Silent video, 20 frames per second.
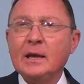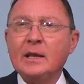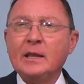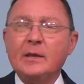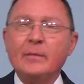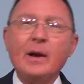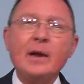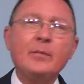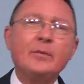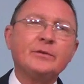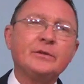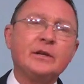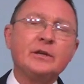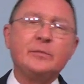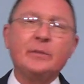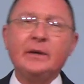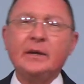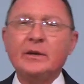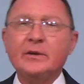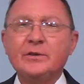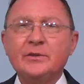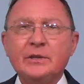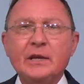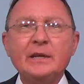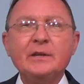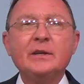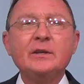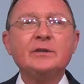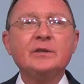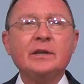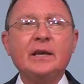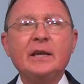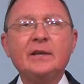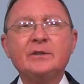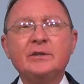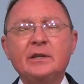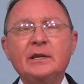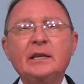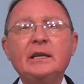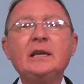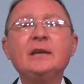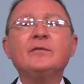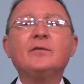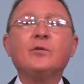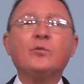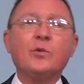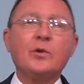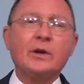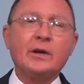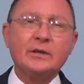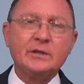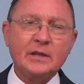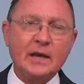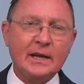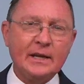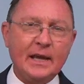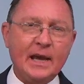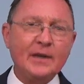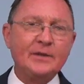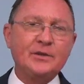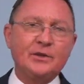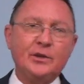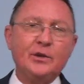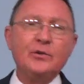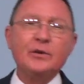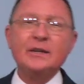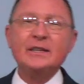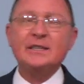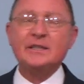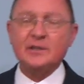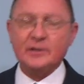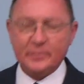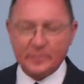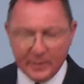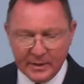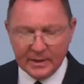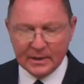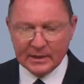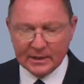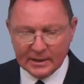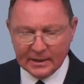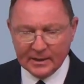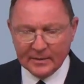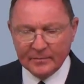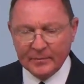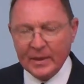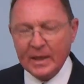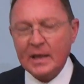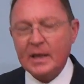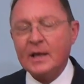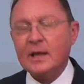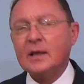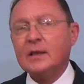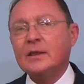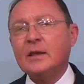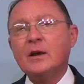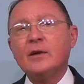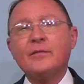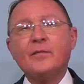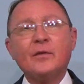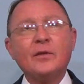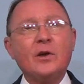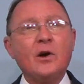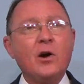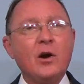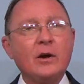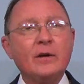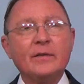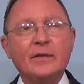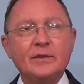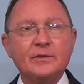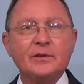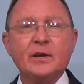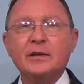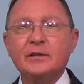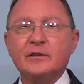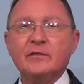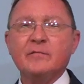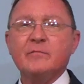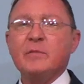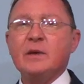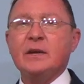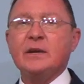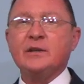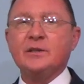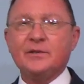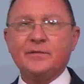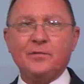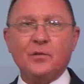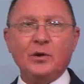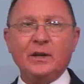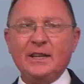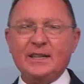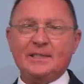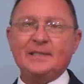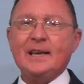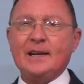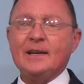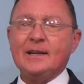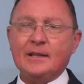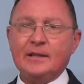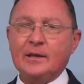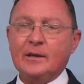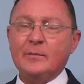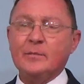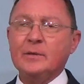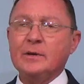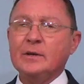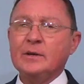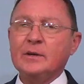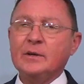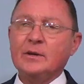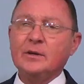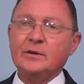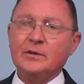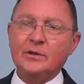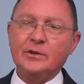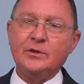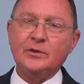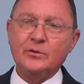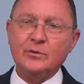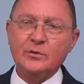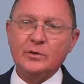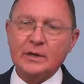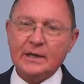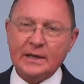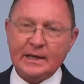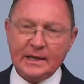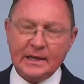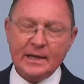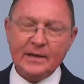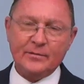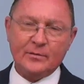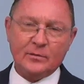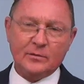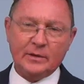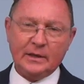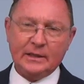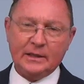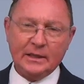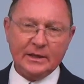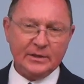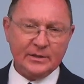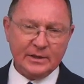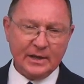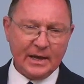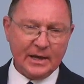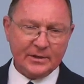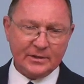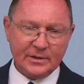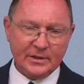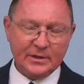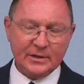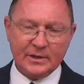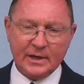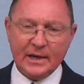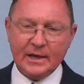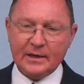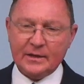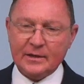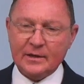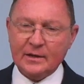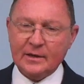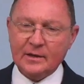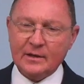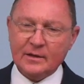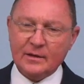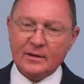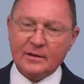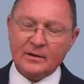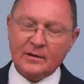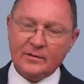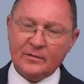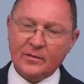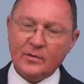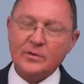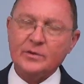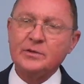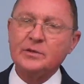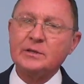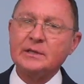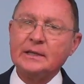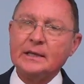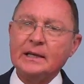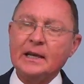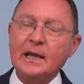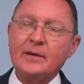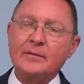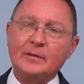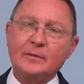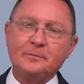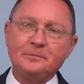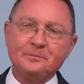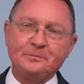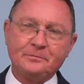The Bible says, because sentence against an evil work is not executed speedily, therefore the heart of the sons of men is fully set in them to do evil. Ecclesiastes 8, verse 11